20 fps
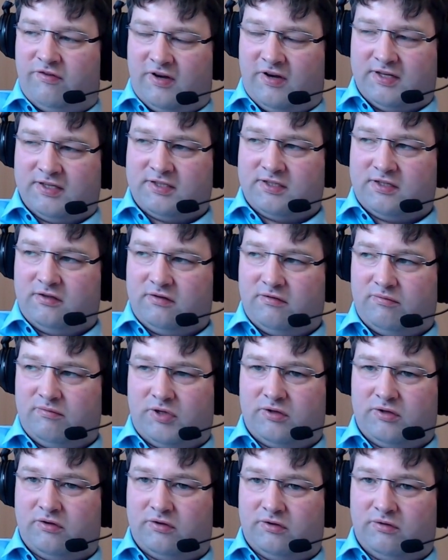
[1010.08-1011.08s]
fast,
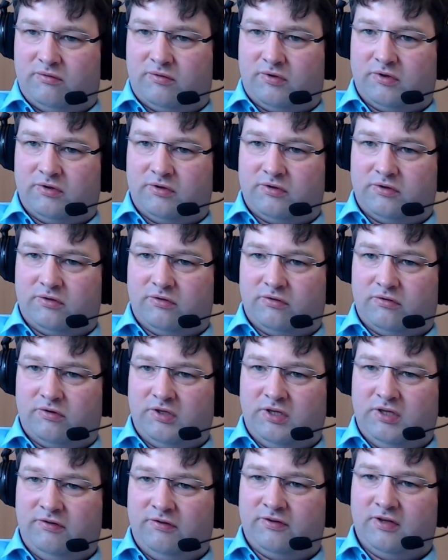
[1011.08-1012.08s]
because you want
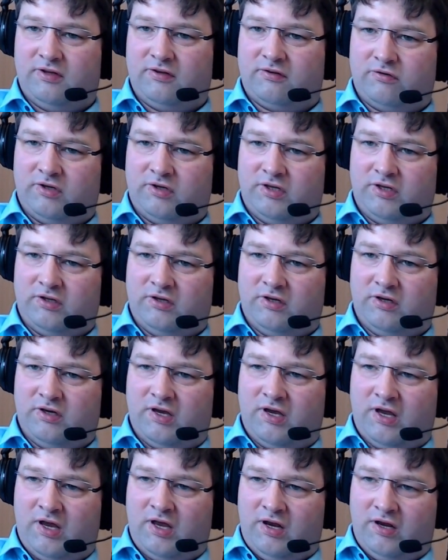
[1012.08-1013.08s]
to, if there's really
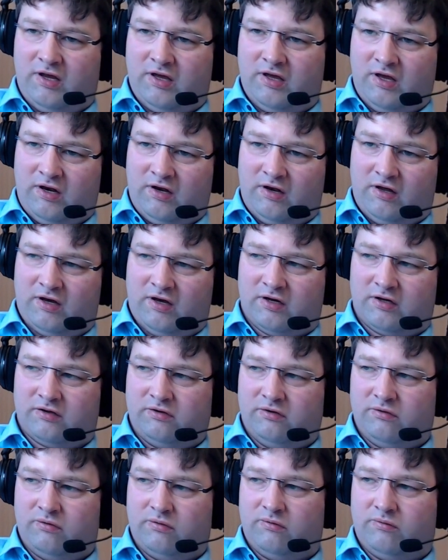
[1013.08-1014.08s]
an
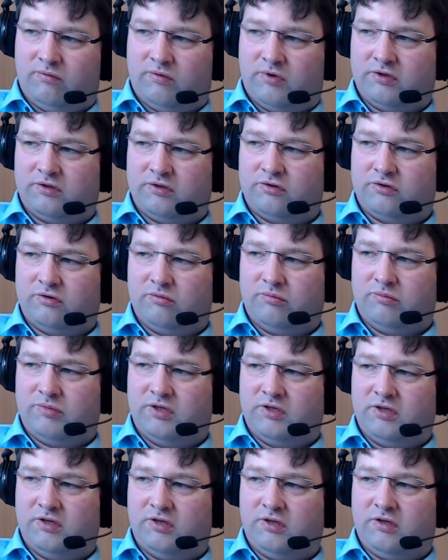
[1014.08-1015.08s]
arc, you want to
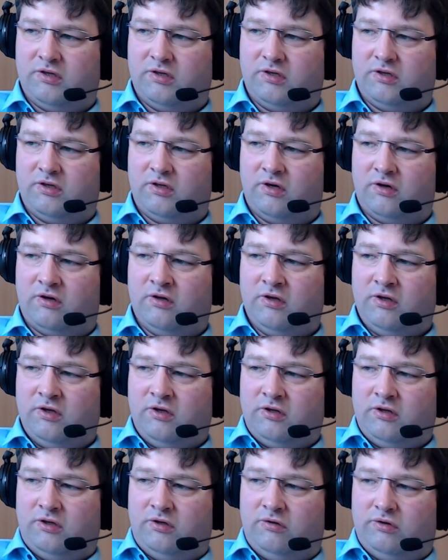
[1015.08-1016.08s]
be
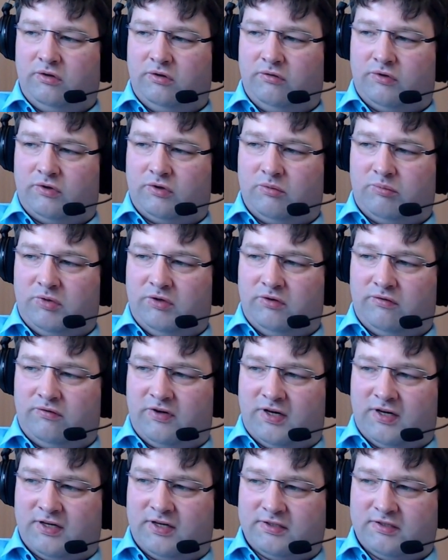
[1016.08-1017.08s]
you want to be
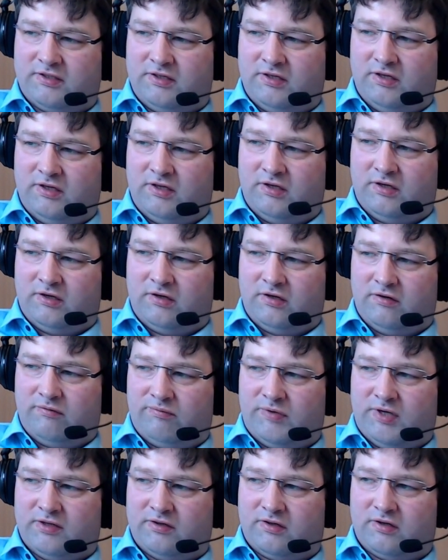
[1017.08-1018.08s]
fast in
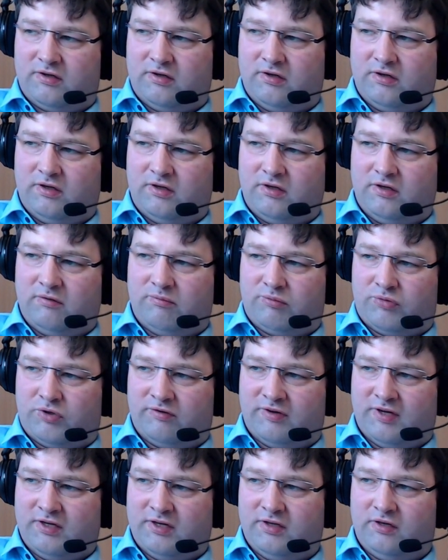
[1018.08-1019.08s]
basically
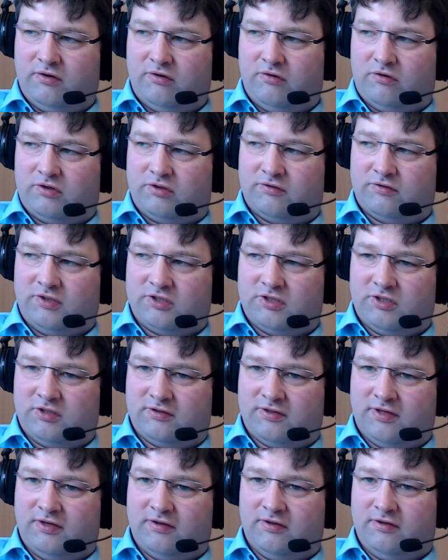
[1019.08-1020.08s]
preventing or switching
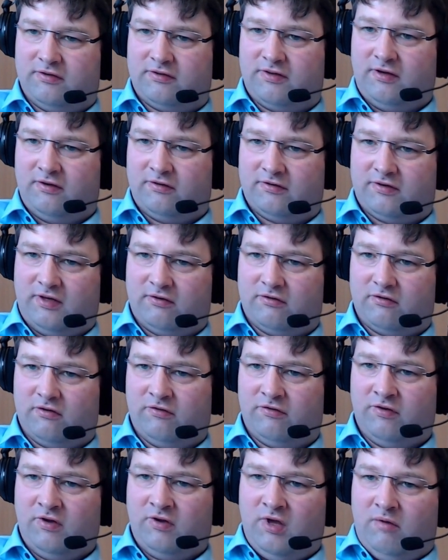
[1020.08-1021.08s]
things
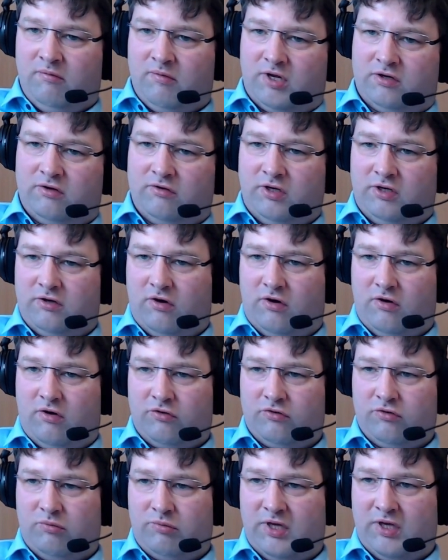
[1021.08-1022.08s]
off. But you need to
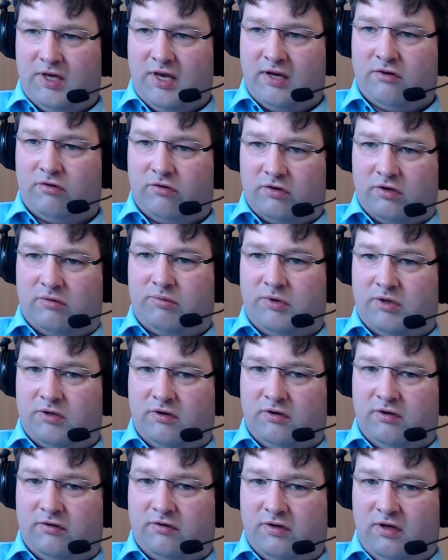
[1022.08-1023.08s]
also be accurate,
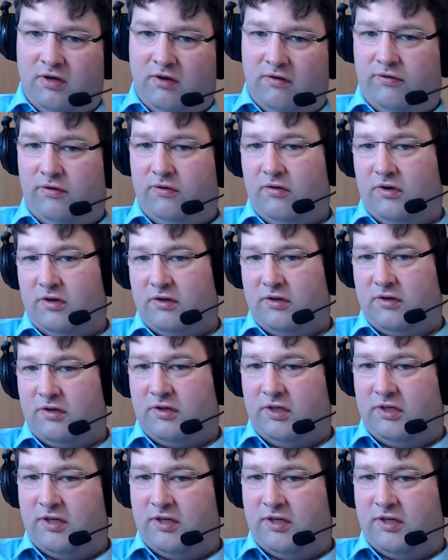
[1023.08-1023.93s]
because if you are